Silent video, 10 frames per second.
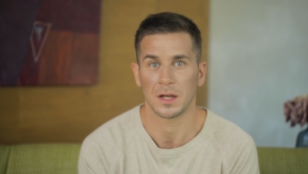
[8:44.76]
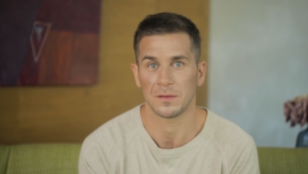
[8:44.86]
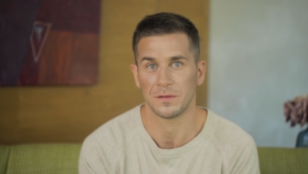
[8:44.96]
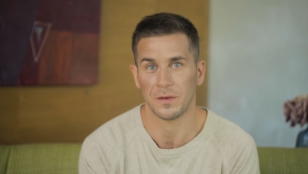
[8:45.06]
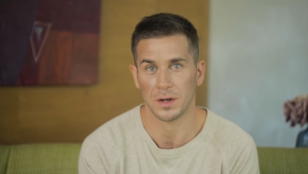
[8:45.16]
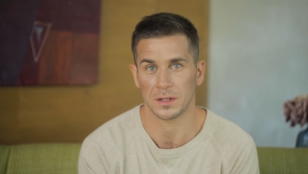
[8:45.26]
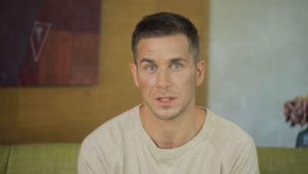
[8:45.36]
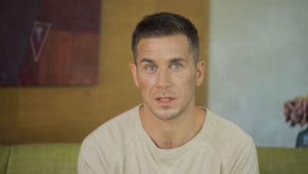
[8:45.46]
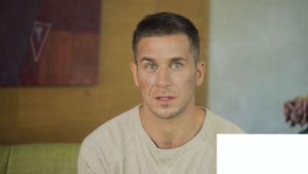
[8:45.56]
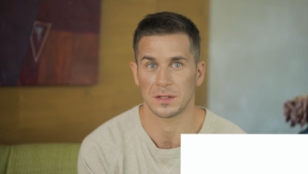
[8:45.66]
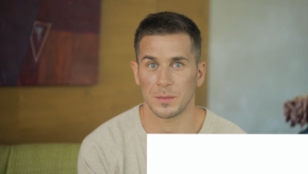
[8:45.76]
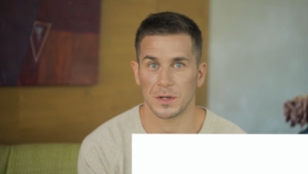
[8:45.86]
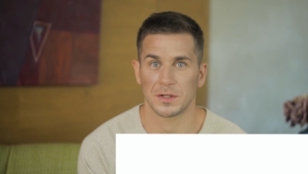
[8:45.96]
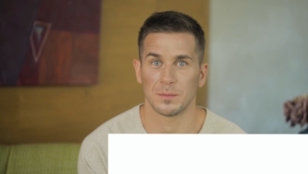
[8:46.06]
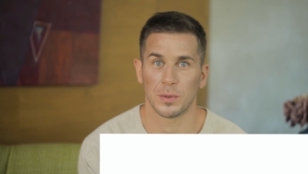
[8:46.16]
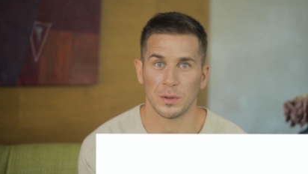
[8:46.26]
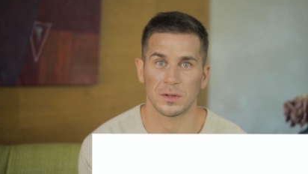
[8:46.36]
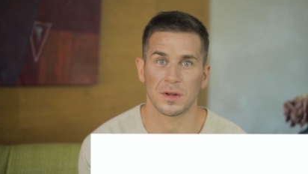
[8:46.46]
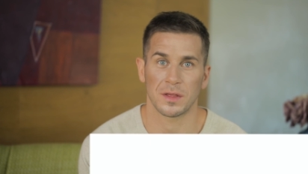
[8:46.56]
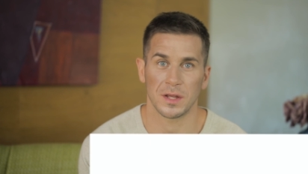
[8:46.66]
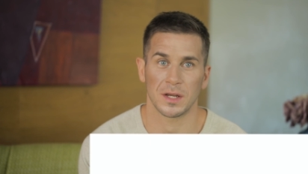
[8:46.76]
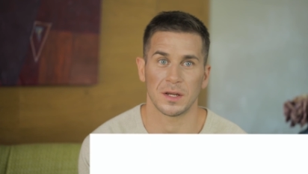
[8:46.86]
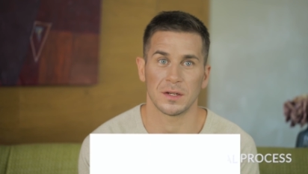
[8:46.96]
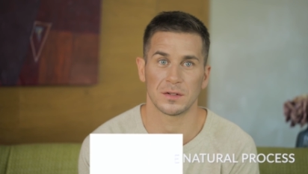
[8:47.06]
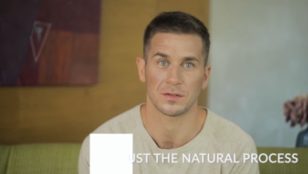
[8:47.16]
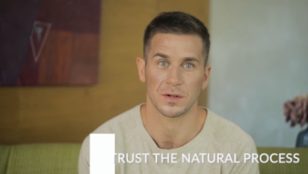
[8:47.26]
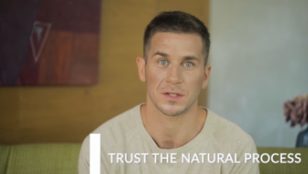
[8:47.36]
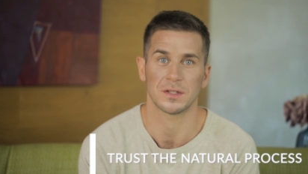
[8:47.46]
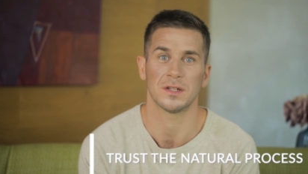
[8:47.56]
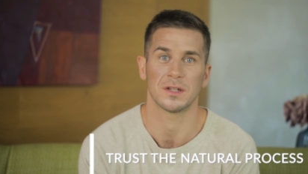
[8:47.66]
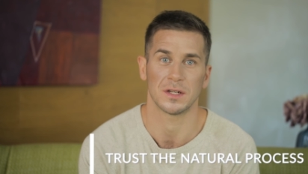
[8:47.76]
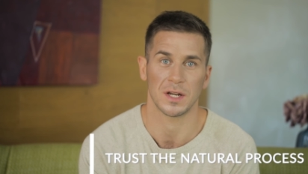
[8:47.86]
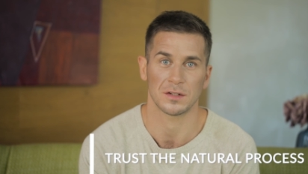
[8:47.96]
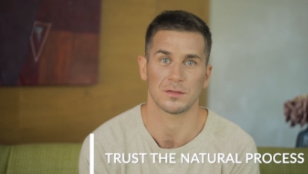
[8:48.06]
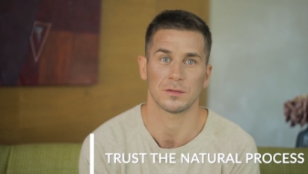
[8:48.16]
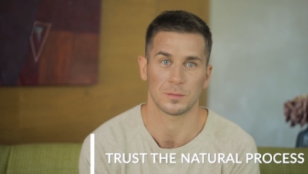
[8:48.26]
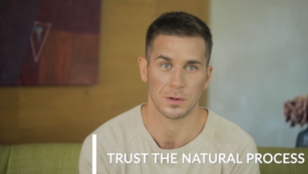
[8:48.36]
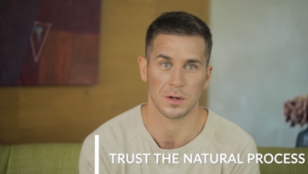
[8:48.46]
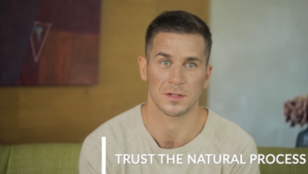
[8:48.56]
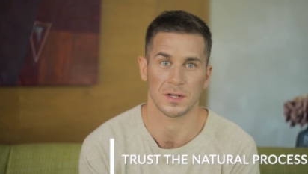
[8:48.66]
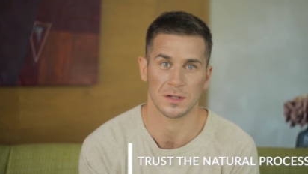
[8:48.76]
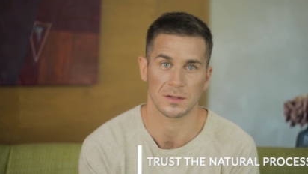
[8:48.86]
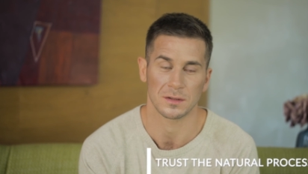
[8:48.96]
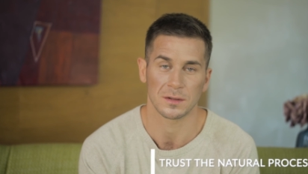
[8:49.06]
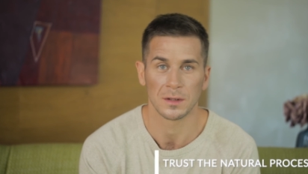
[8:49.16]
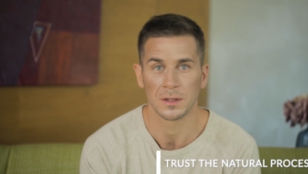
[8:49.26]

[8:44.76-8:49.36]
And finally, the most important thing is trusting the natural process.